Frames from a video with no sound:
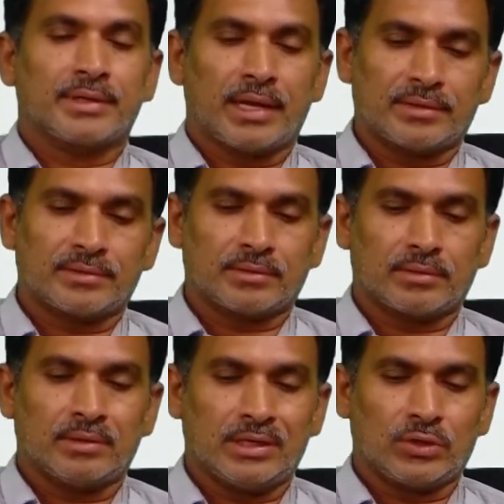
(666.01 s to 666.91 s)
tests
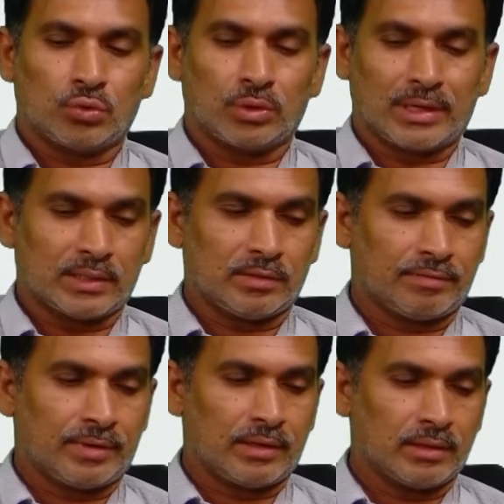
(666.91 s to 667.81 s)
need to
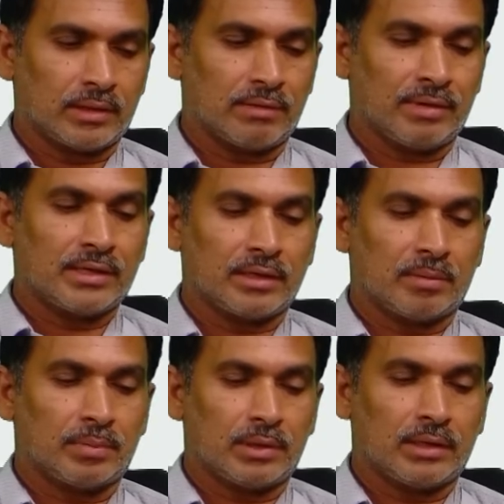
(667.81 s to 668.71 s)
classify a given
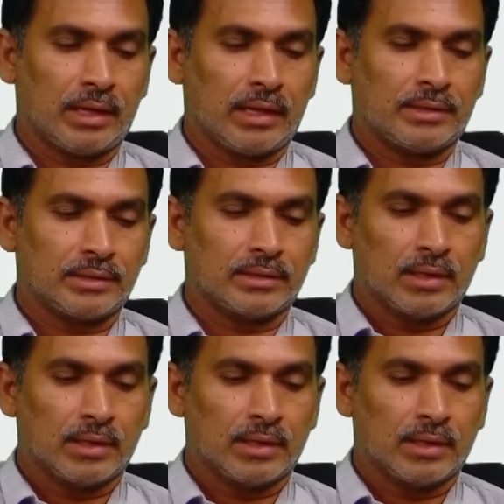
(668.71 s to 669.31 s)
tuple and